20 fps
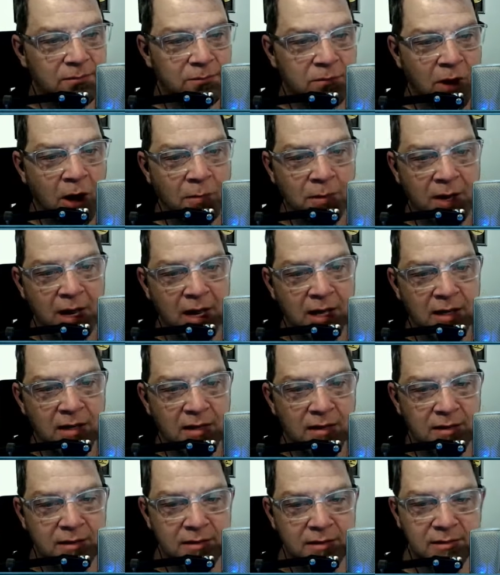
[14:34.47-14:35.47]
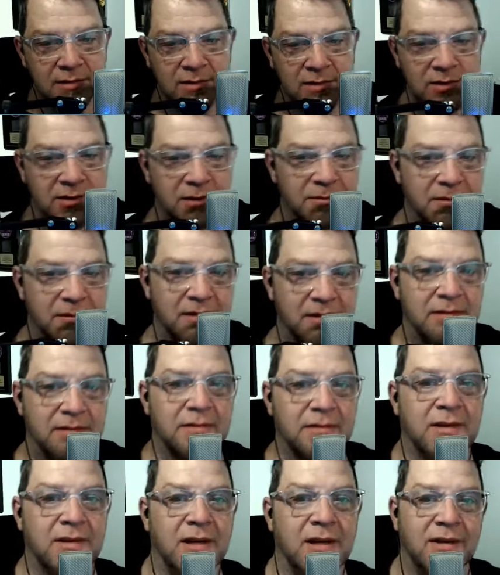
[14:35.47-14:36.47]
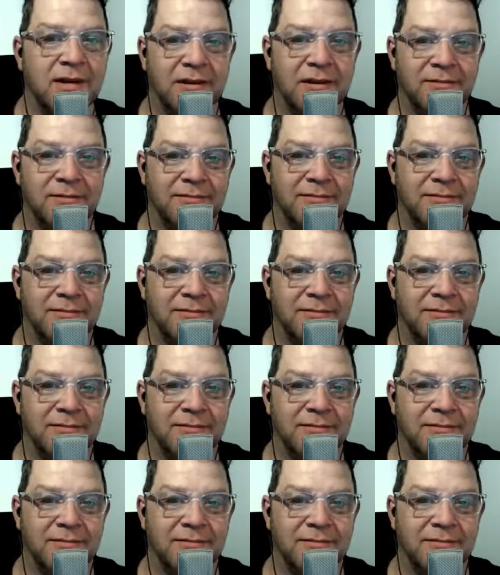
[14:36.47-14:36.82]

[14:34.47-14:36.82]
propaganda or something. I don't